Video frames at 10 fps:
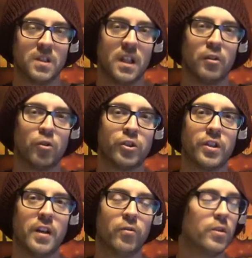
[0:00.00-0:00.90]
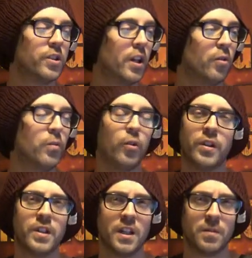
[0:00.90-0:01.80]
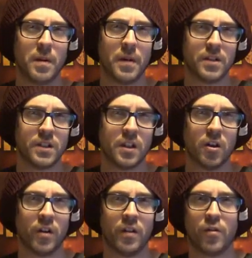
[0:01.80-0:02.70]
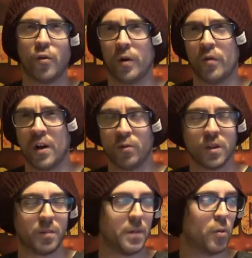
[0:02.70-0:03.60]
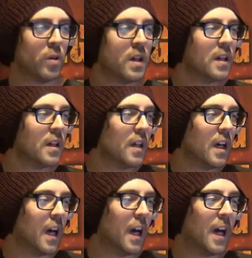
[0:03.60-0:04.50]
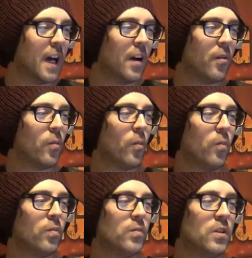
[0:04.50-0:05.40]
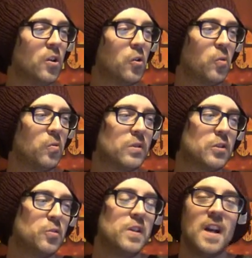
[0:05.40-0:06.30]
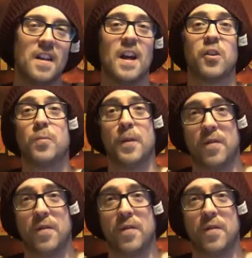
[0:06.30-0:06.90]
Night Lord style. Style, though they tend to be a bit sneakier than throwing rhinos at people. Uh, you know, so yeah, that could be